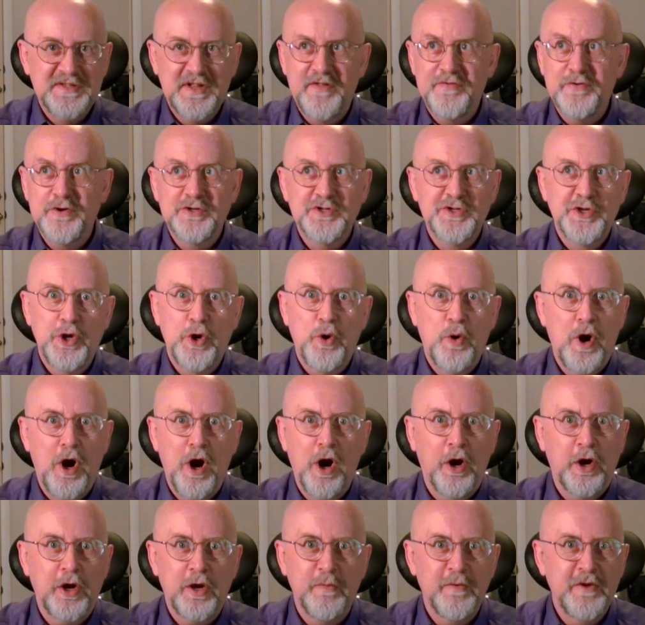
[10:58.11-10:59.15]
Then there's no
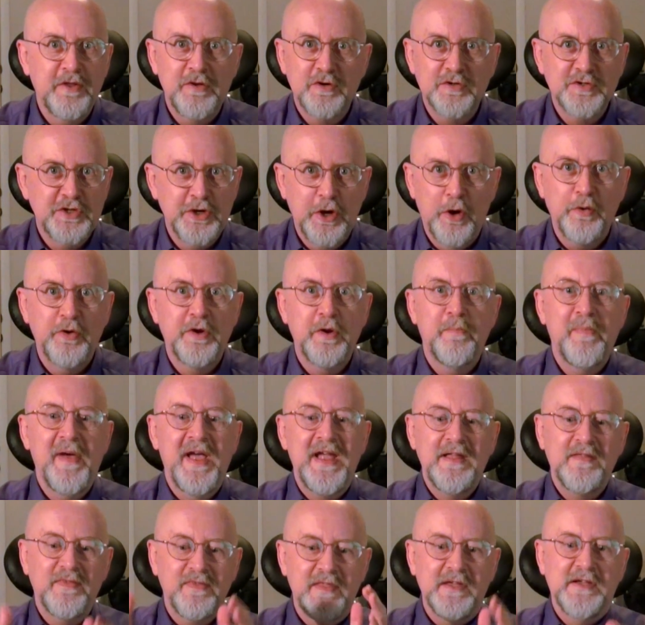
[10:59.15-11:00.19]
argument, there's no
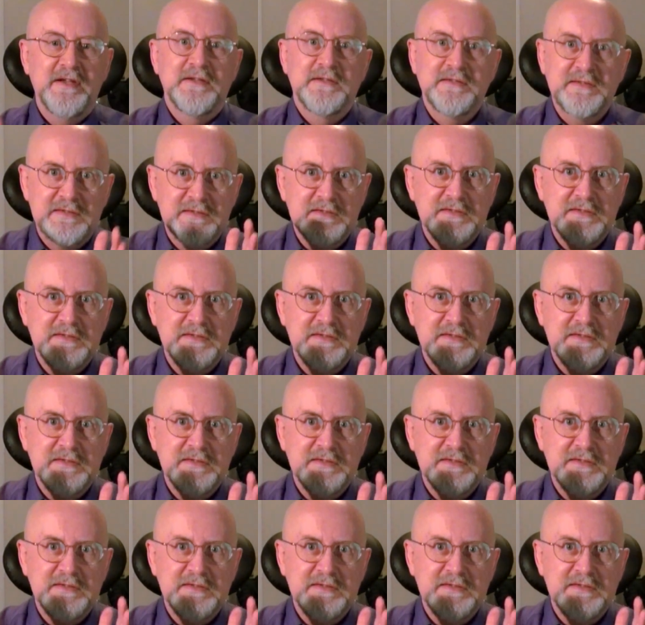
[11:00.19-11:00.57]
debate. This